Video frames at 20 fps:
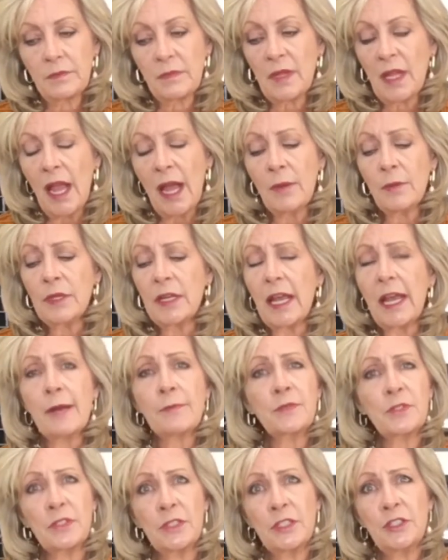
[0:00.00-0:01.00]
I would
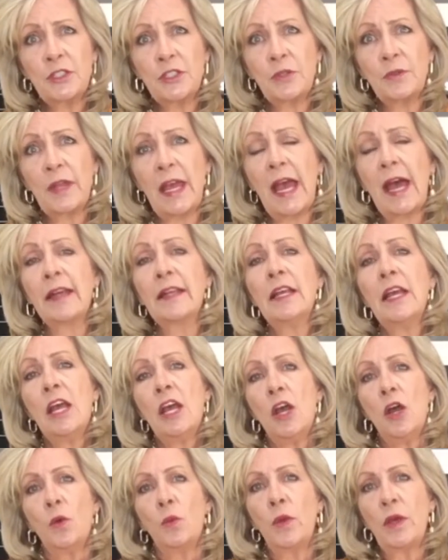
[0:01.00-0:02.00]
absolutely do that.
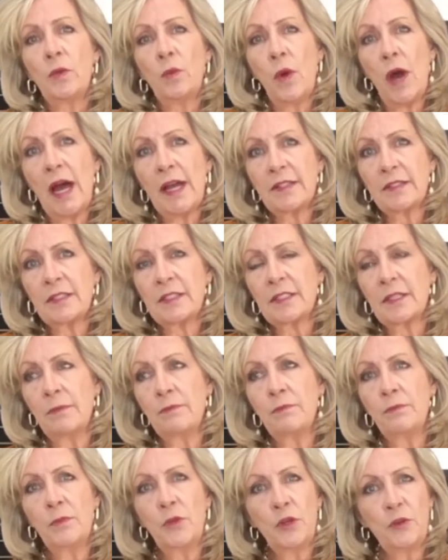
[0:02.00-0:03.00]
We want
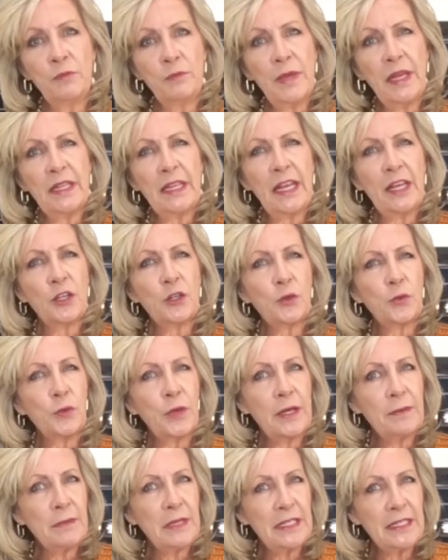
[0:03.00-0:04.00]
some movement and
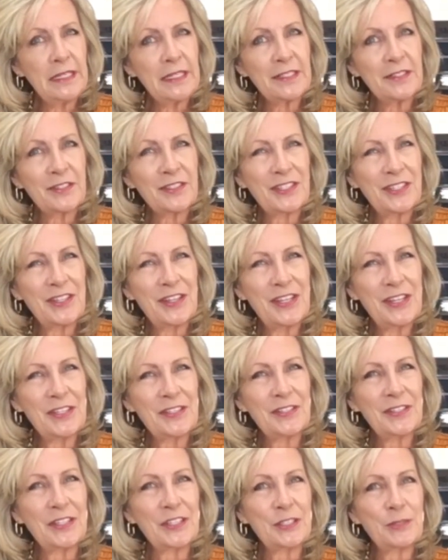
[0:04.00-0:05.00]
creaminess to
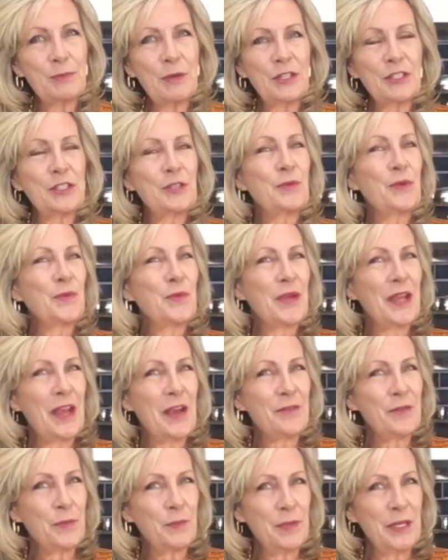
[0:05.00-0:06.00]
this, especially when we
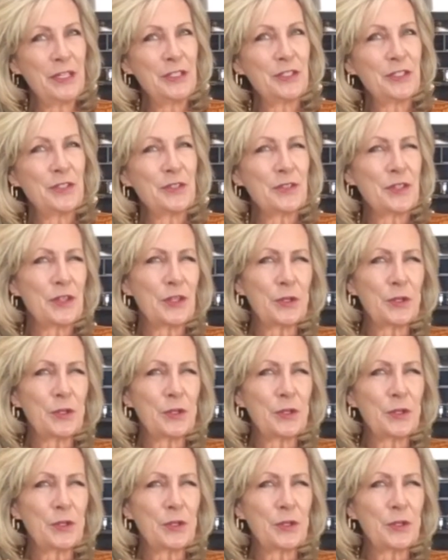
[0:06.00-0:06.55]
have the peaches and the